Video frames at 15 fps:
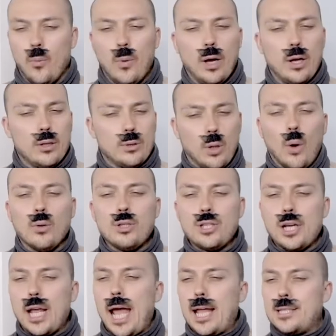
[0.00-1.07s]
Well,
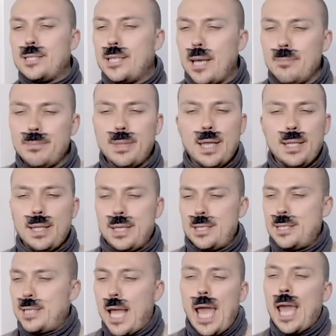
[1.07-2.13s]
don't you got something to
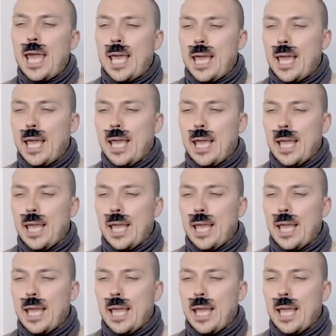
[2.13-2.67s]
say?